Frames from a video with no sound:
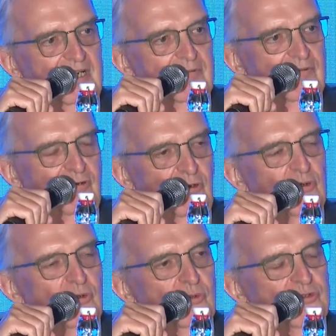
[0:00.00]

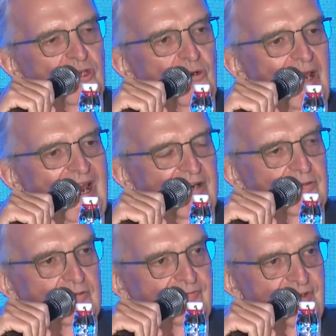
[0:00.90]
through also
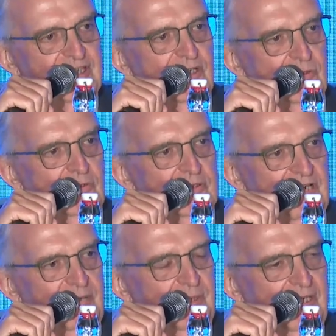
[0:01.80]
actual physical
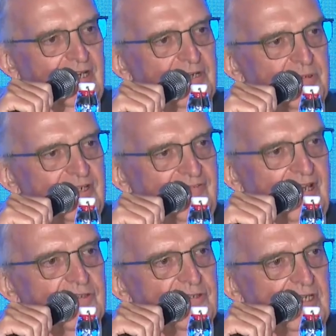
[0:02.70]
type engagement
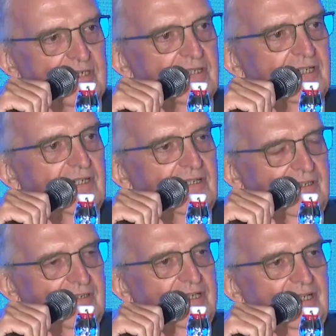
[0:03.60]
events in
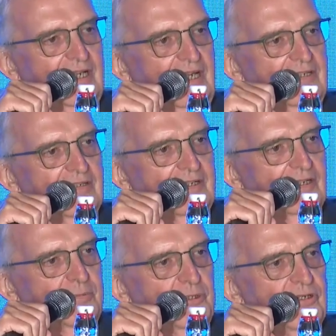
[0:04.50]

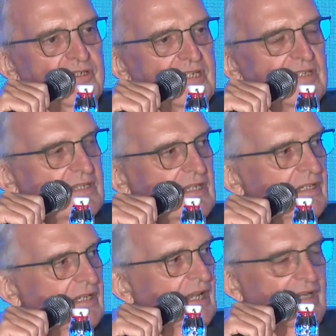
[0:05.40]
communities
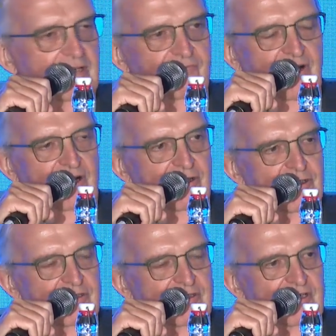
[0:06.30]
and in
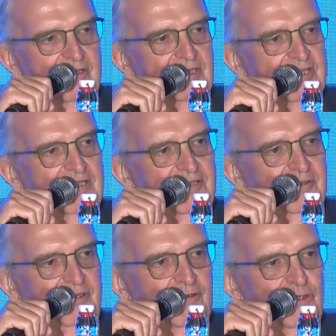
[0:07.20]
various
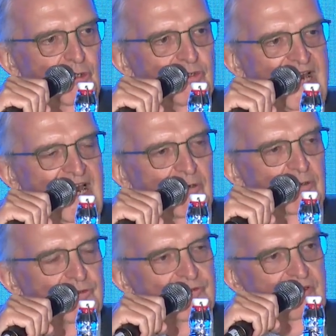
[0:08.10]
new
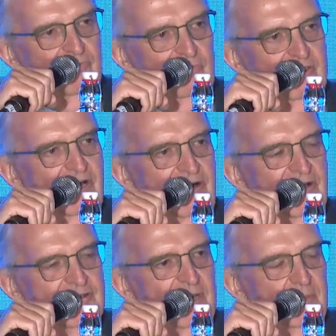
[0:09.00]
towns and near
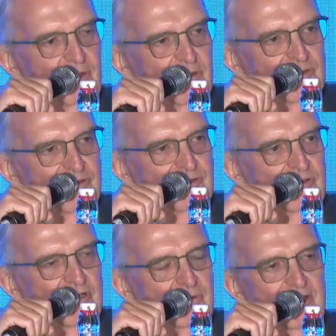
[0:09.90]
our depots and
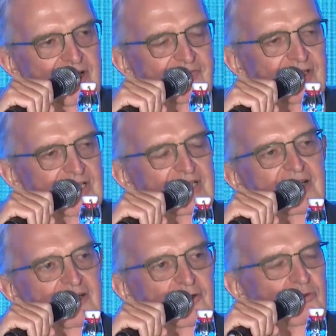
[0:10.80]
so on. And we have
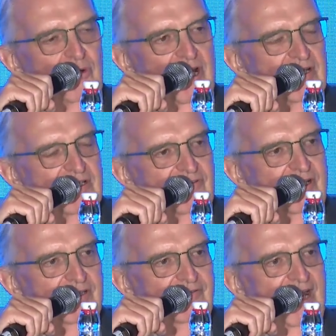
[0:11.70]
a whole range
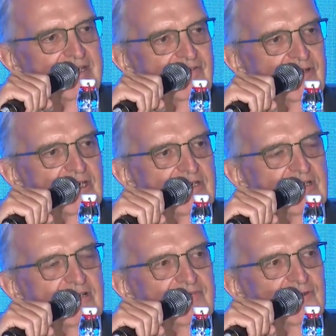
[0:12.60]
of activities
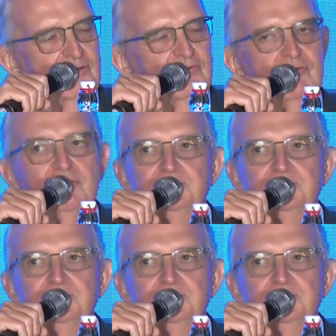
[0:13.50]
that involve